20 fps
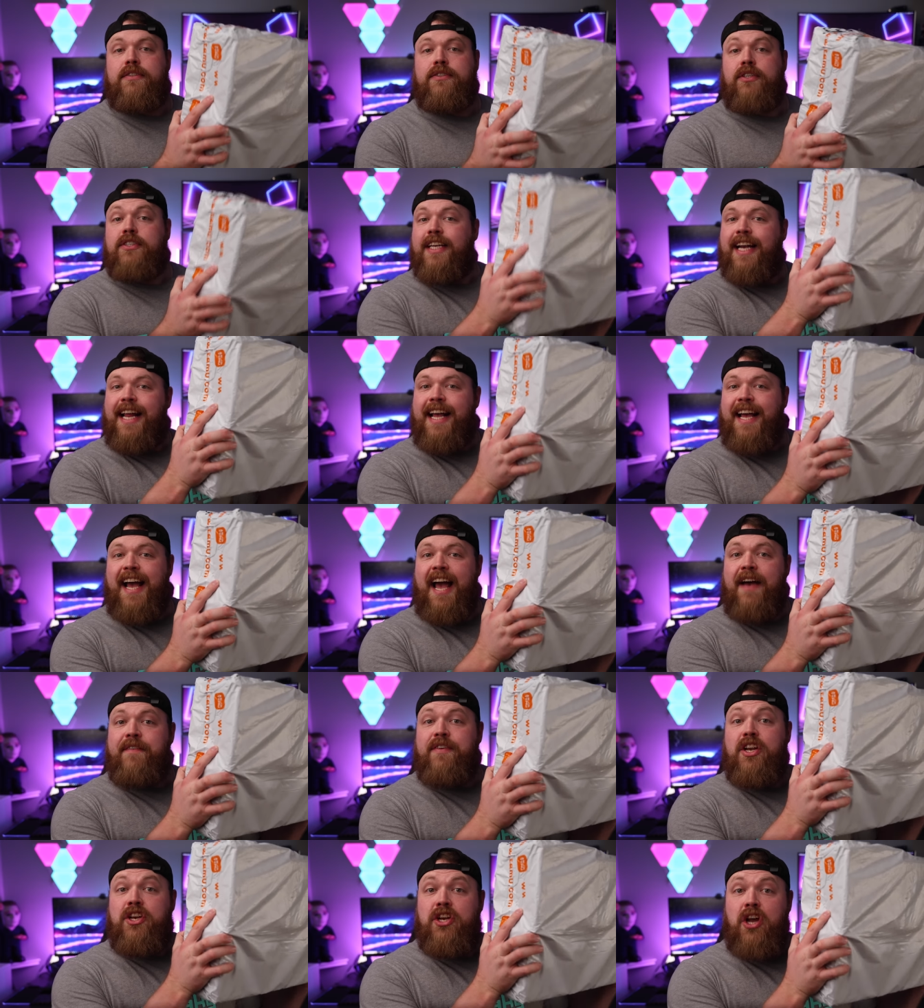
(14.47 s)
So today I
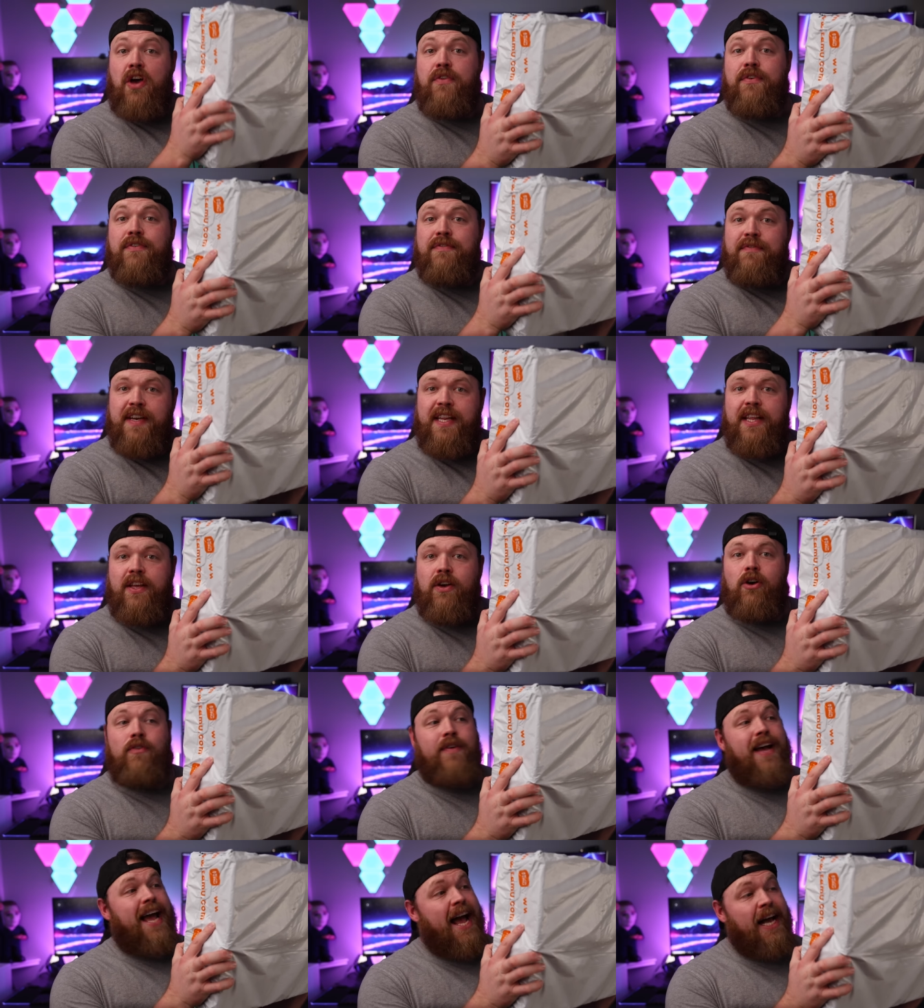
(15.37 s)
have another video
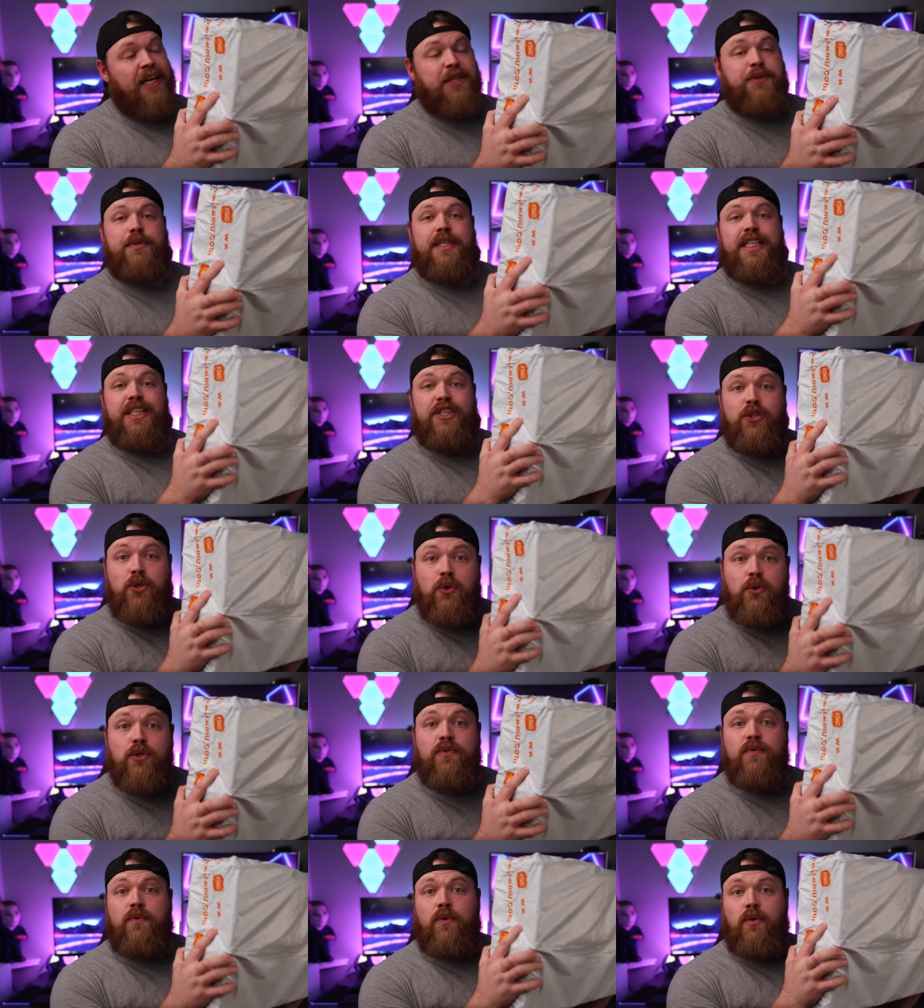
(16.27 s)
of actually
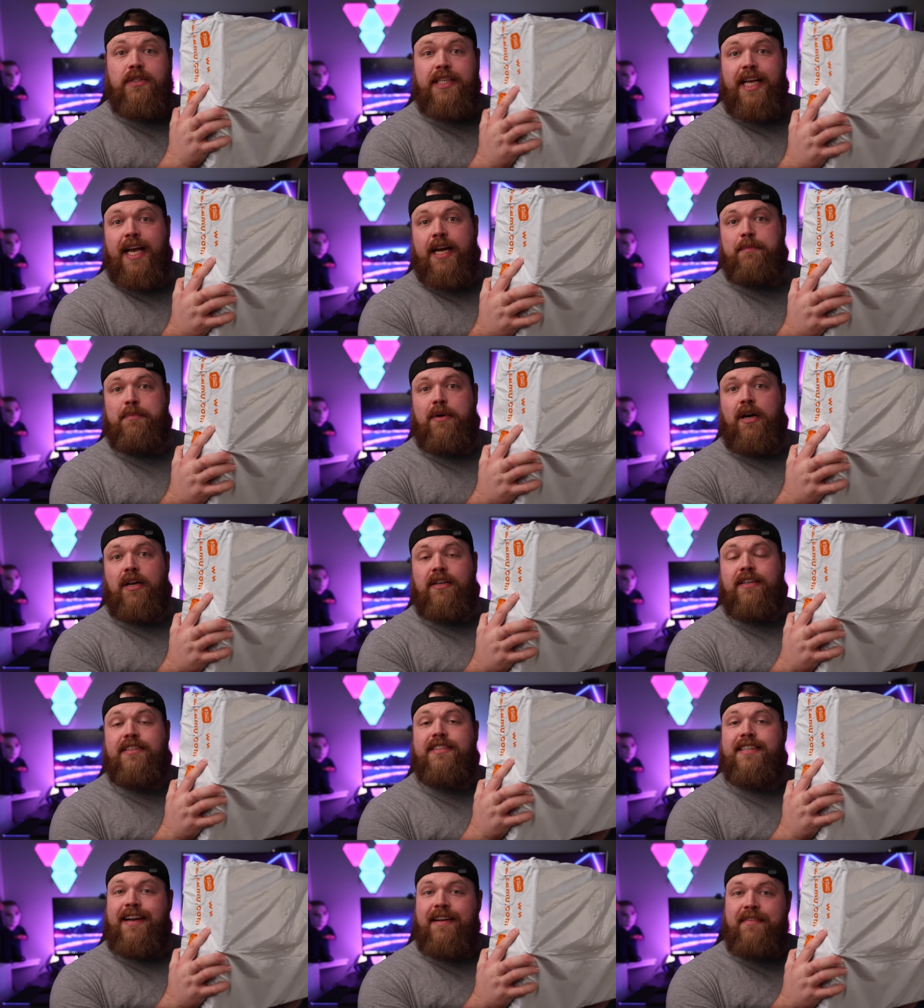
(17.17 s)
useful tech
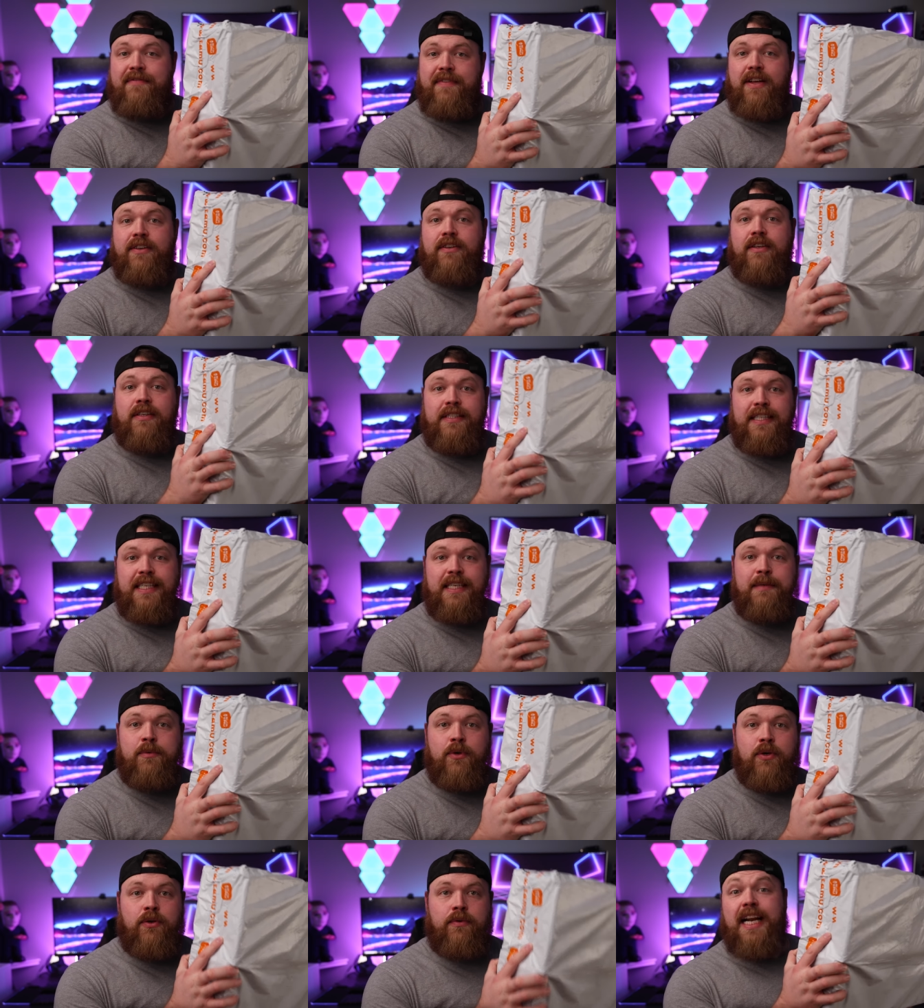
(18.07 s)
products that I found on
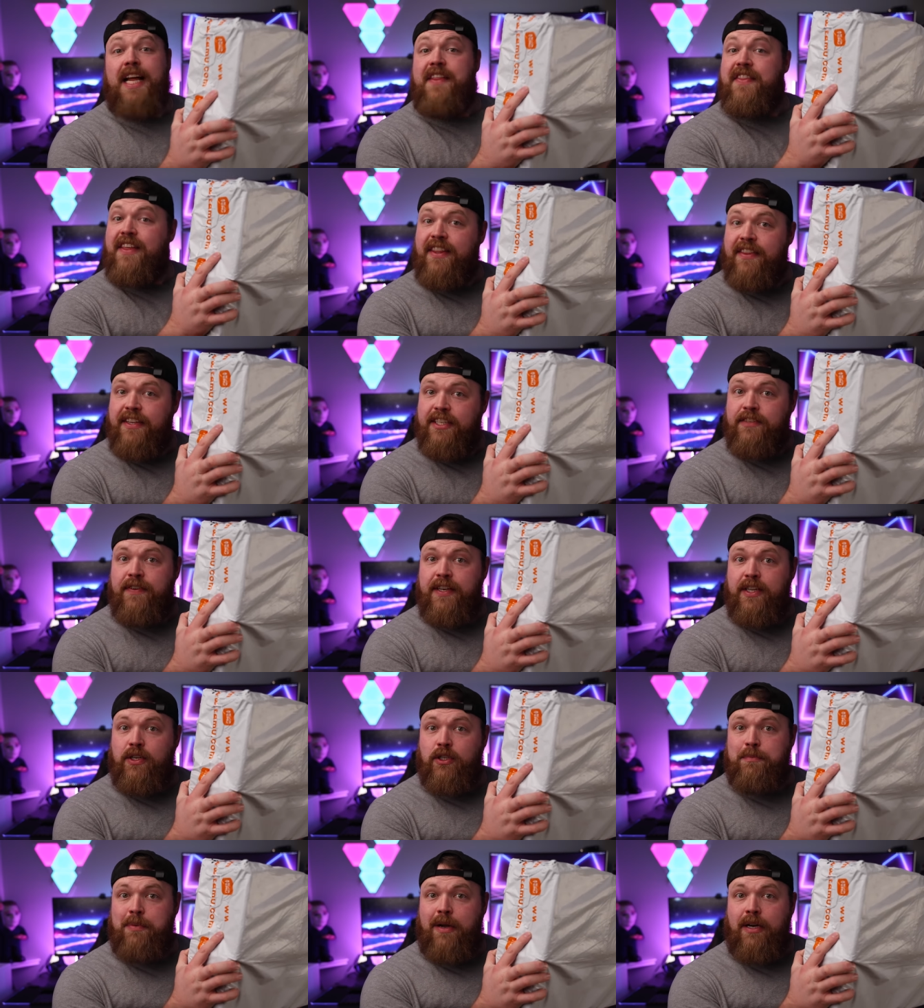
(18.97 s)
Temu. And I think this
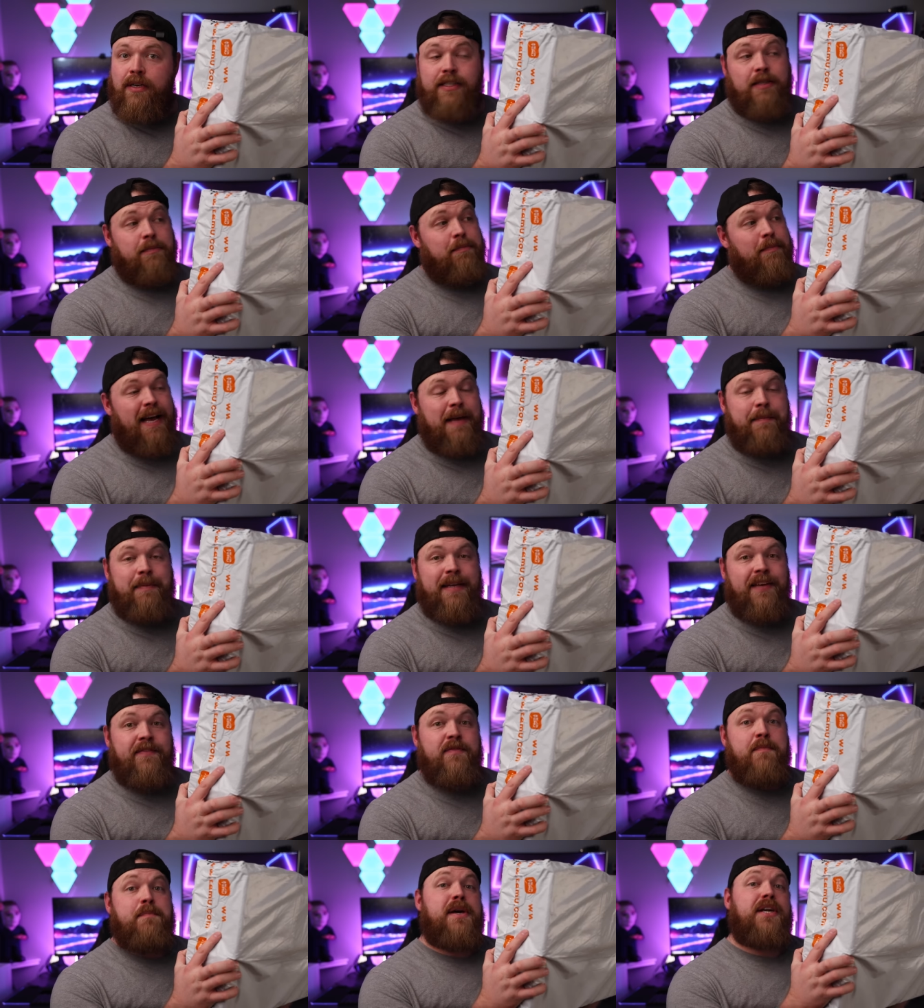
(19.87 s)
video's products might be
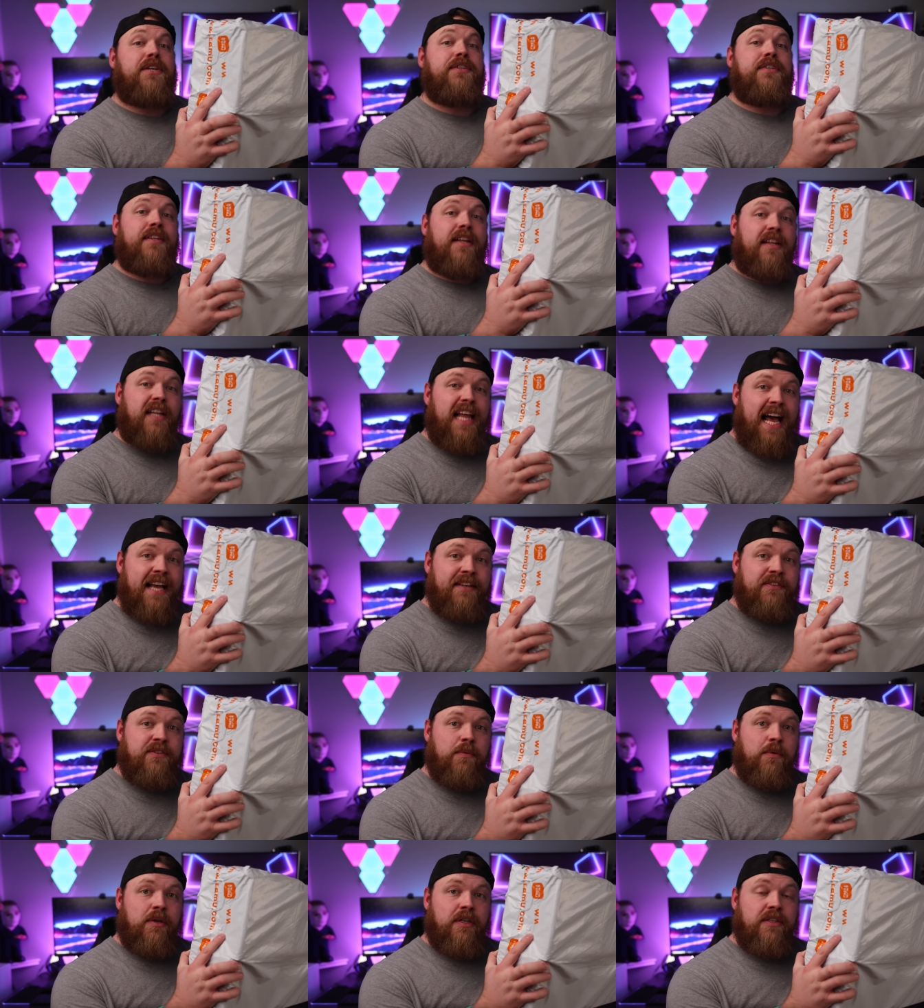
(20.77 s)
even better than the
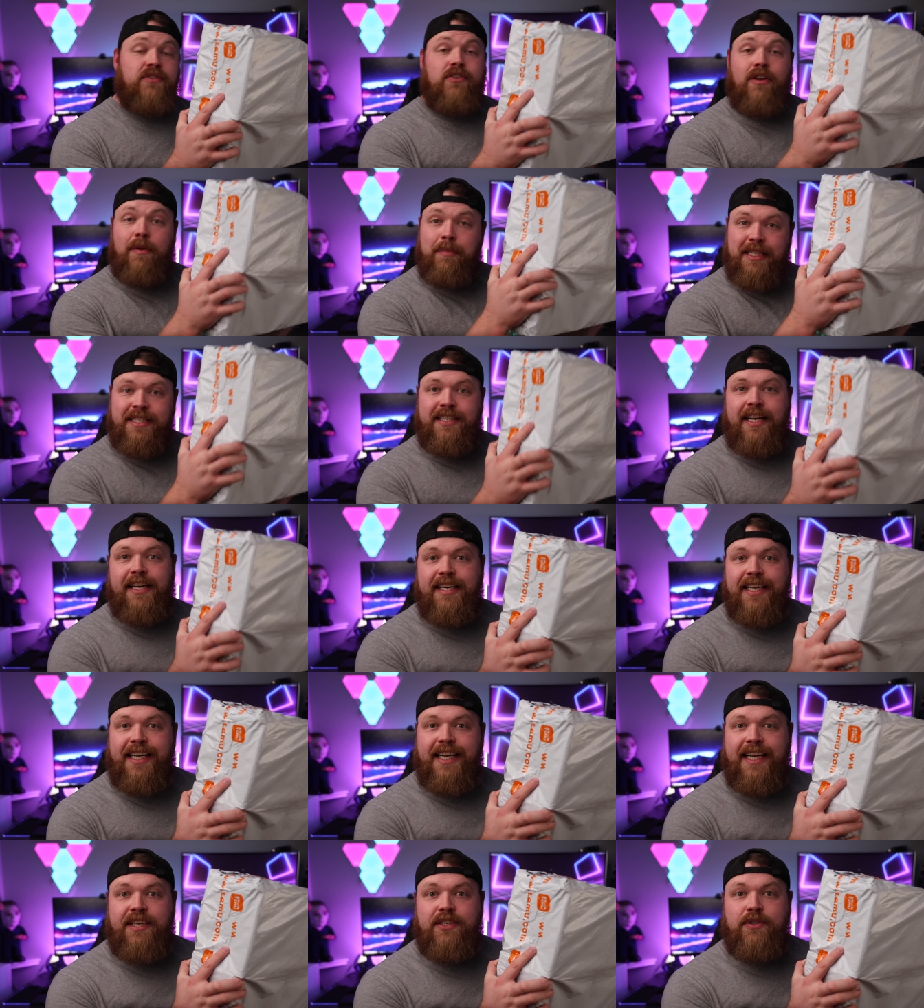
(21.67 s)
last one, so I'm excited
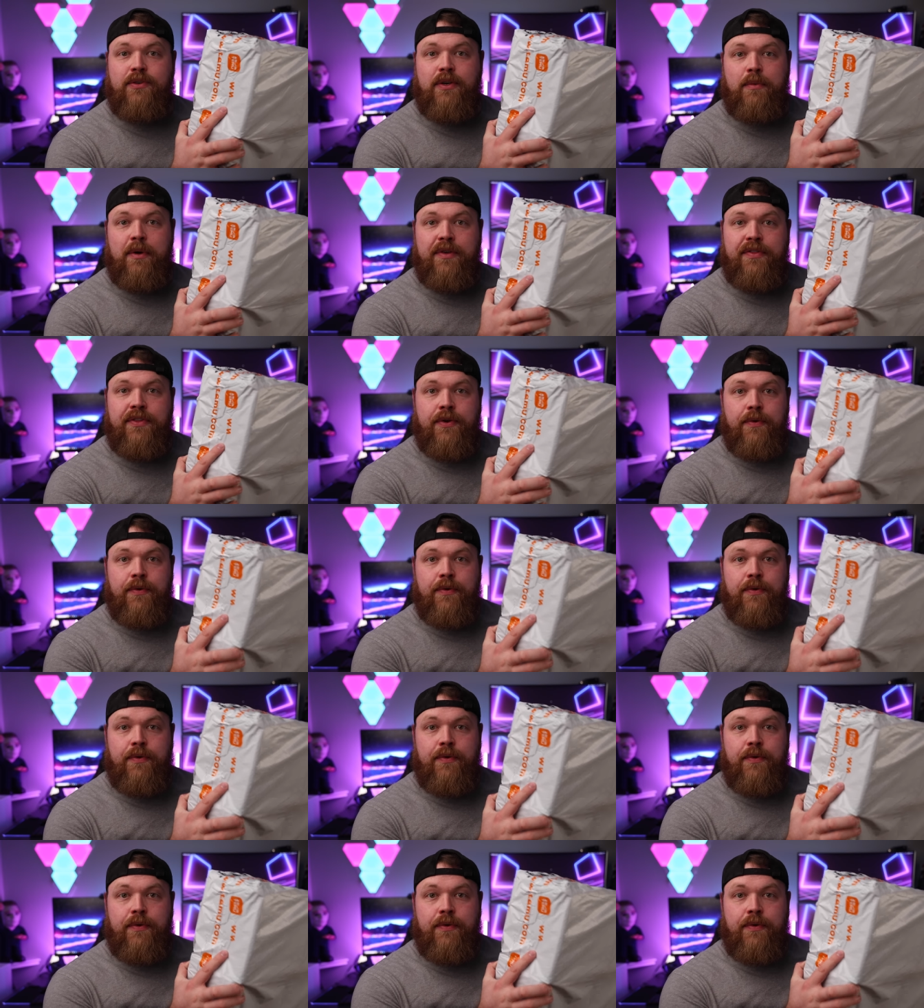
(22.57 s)
to get into it with